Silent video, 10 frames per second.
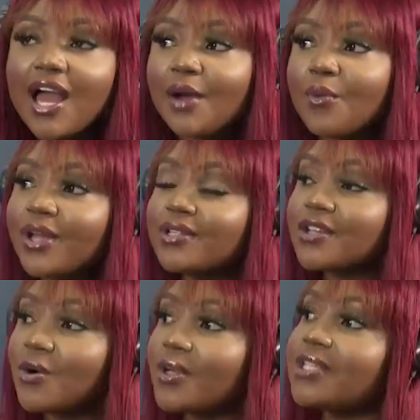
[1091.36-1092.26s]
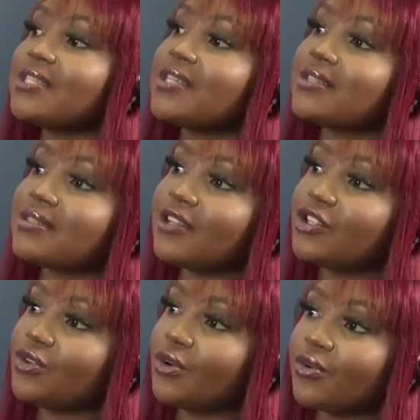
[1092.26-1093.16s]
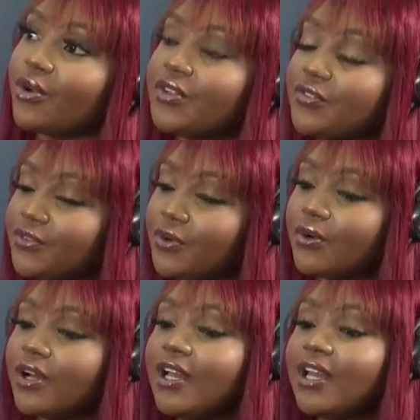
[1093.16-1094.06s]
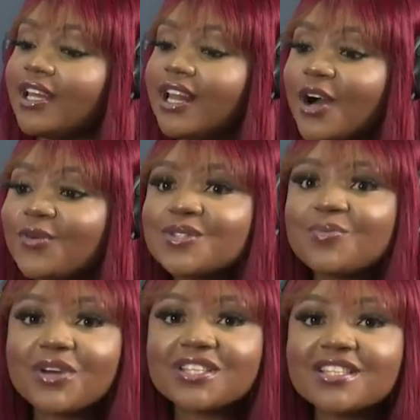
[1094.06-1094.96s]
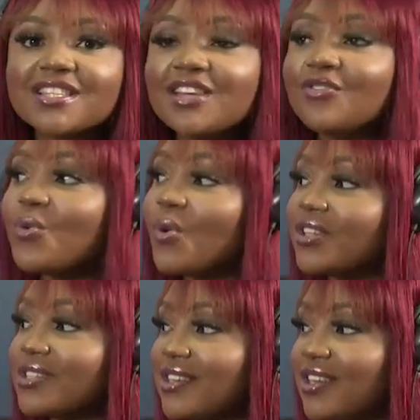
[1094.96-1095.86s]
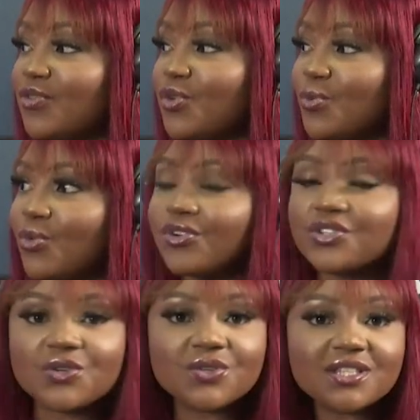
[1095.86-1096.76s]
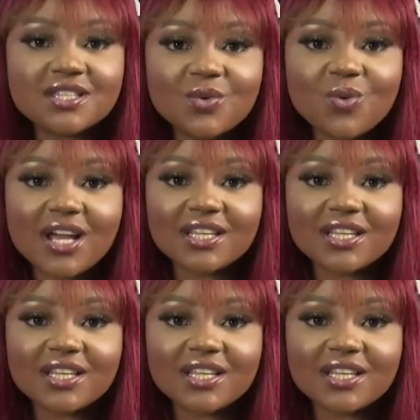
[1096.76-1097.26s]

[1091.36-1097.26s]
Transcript: And when someone sees that you're grateful, it helps the person to even want to give you more. So you see why